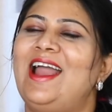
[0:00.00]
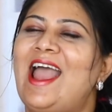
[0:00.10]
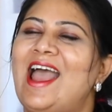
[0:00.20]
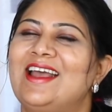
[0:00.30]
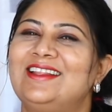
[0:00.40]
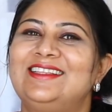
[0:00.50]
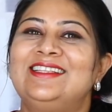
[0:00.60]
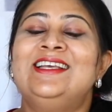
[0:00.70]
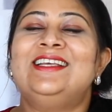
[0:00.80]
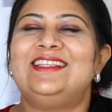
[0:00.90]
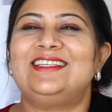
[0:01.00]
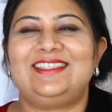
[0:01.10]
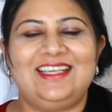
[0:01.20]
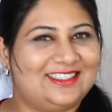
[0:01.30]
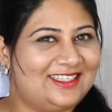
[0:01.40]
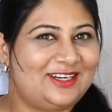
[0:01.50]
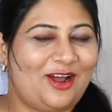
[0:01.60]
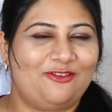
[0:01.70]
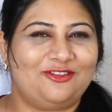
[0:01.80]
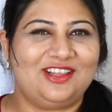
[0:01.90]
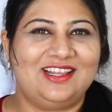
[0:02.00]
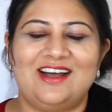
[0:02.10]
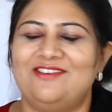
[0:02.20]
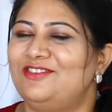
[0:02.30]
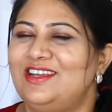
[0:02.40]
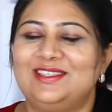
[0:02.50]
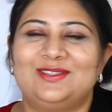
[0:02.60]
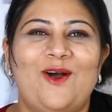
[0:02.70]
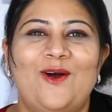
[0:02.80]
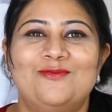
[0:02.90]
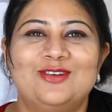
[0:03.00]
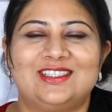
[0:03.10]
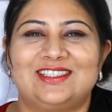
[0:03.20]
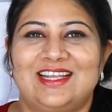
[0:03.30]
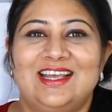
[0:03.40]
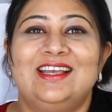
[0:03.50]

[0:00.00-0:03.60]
and the season of love is almost